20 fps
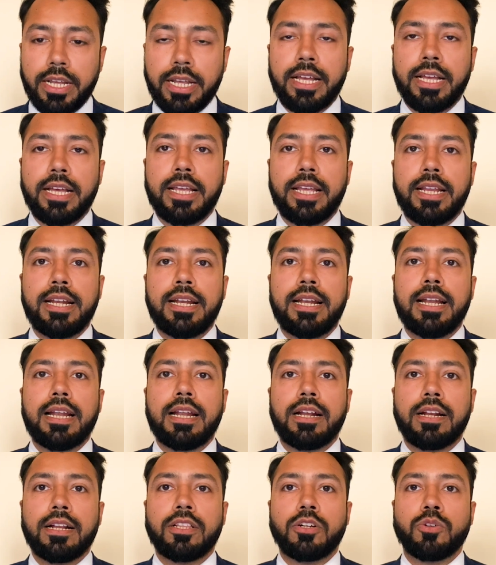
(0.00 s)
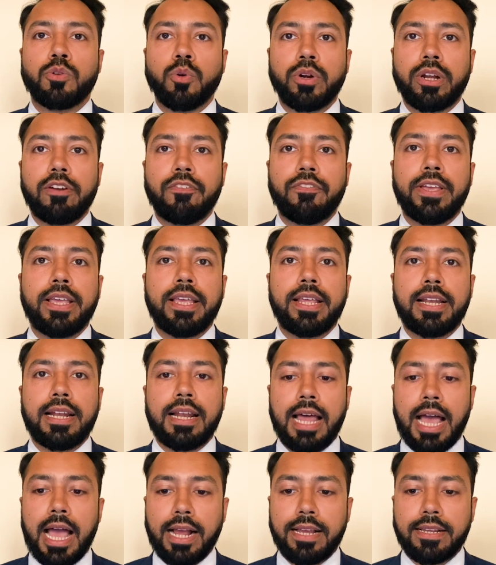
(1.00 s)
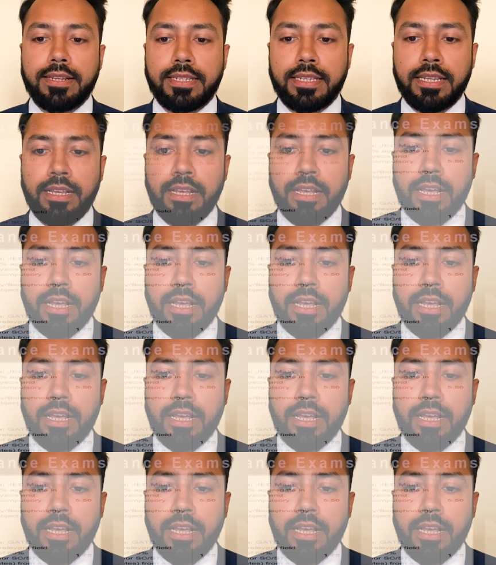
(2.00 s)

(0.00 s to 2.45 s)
in the total fee in lakhs.